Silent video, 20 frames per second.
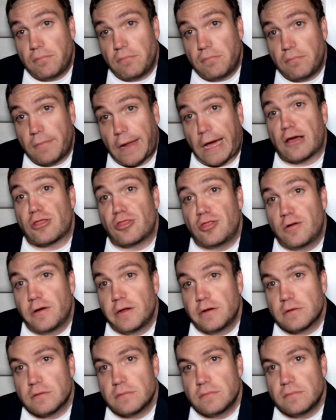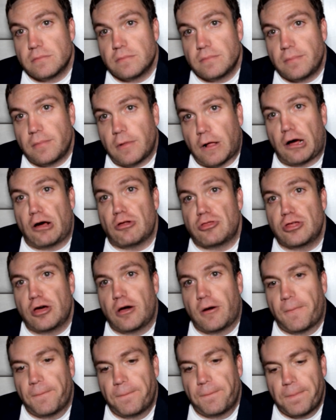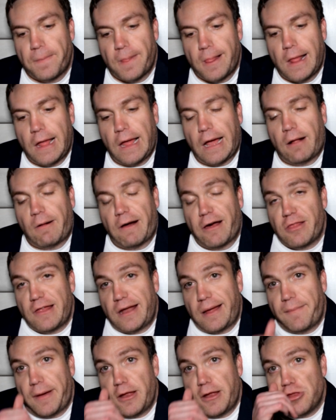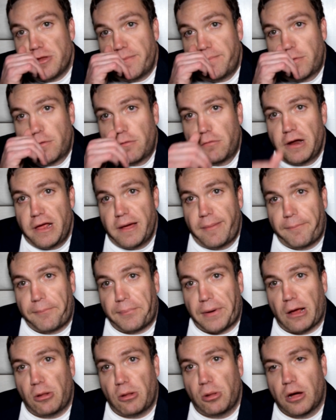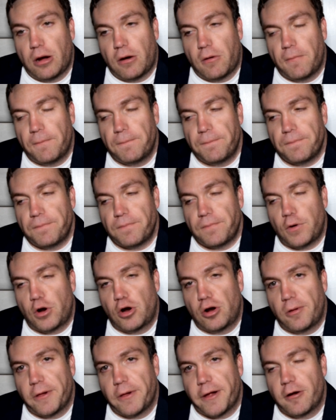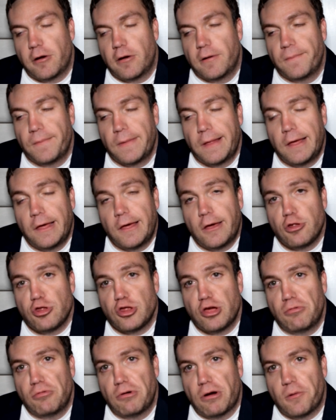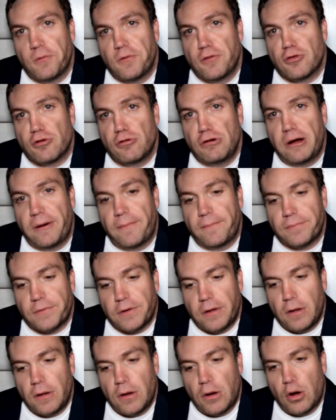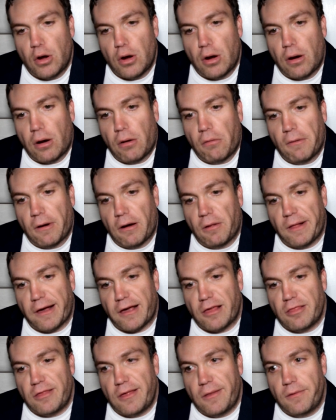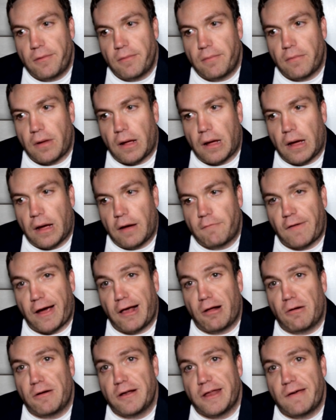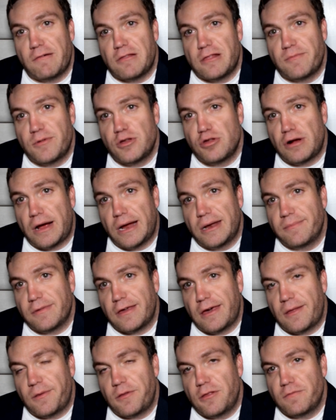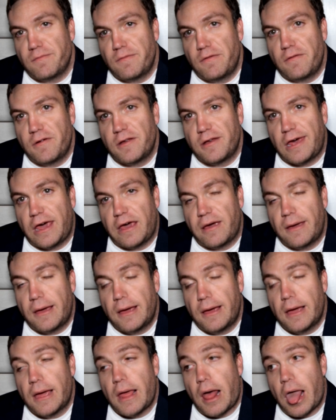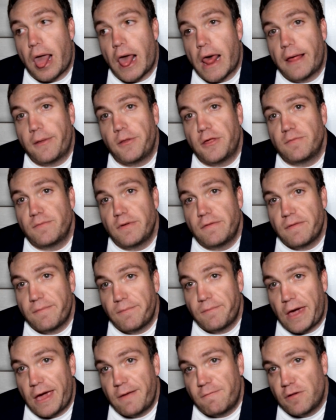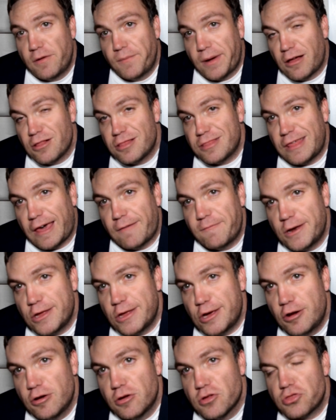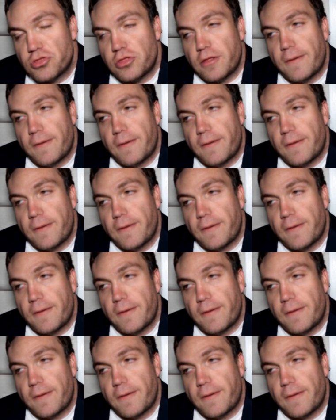Excellent. Also, like I mentioned Maria Bello earlier. She wrote the script. Well, like I said, Viola Davis has been trying to get this movie made for about 7 years.